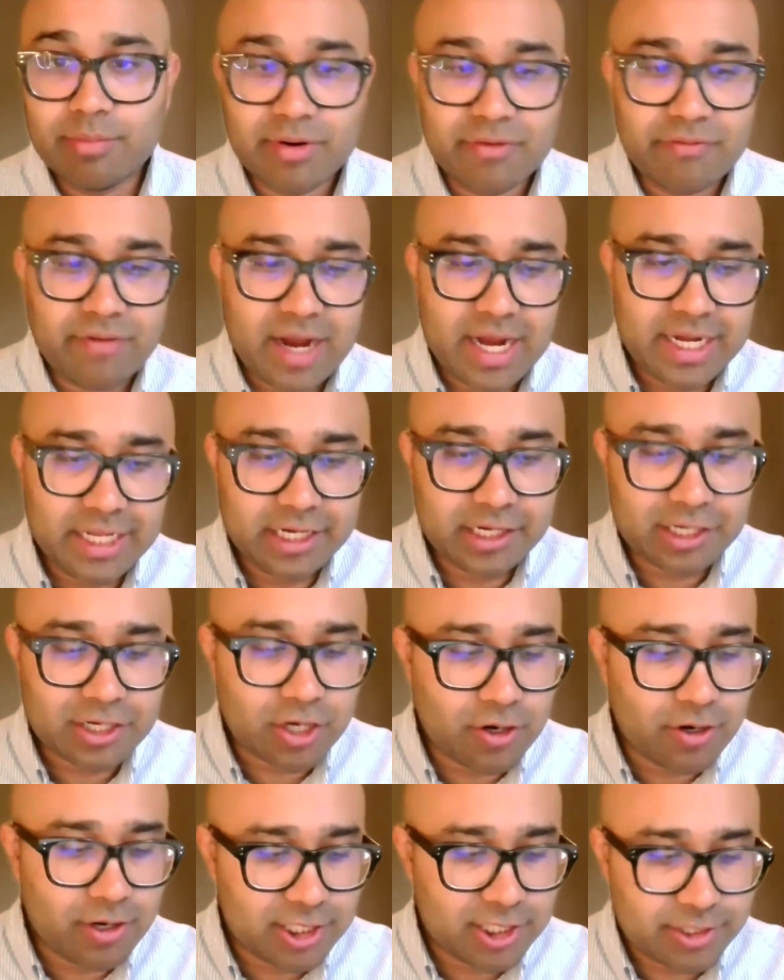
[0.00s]
providing
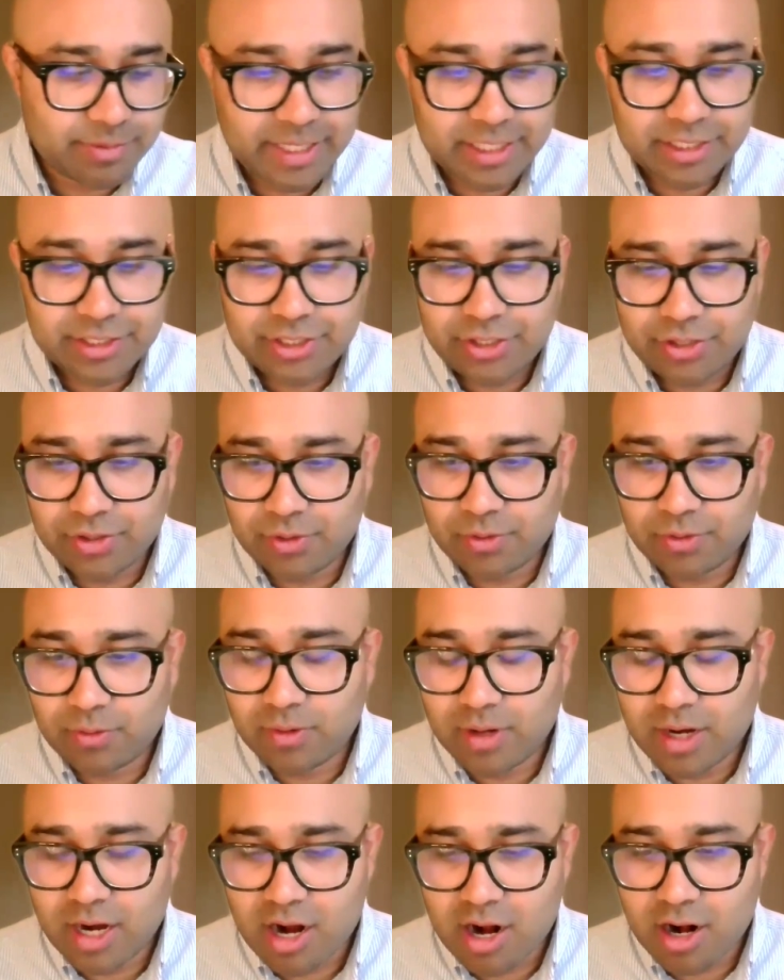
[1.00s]
encouragement
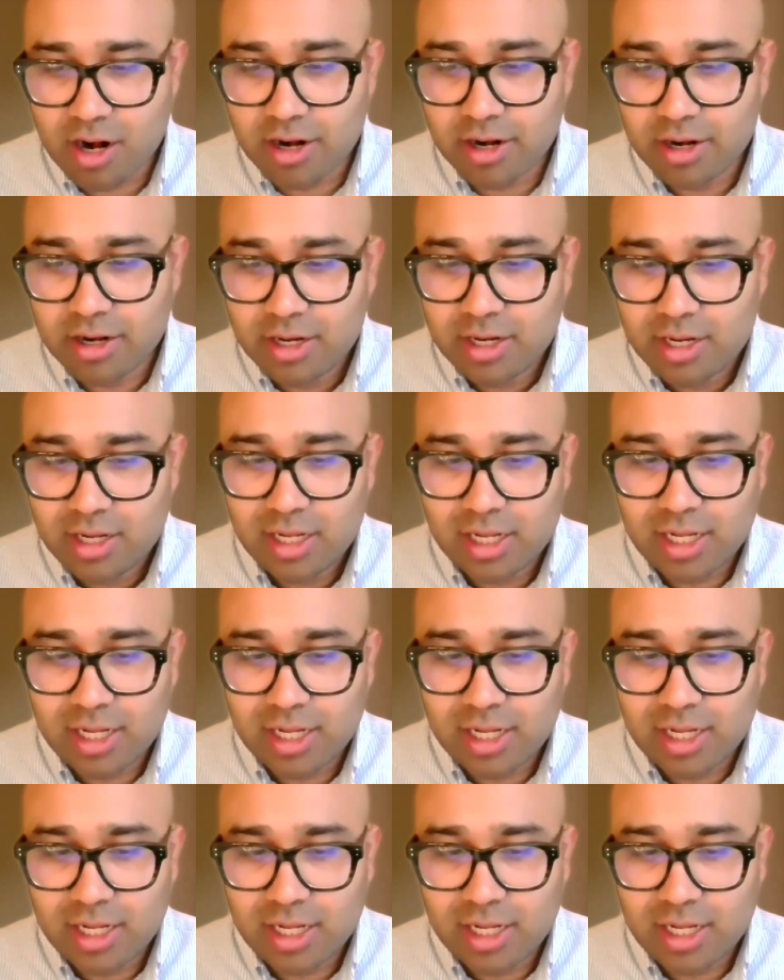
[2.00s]
to our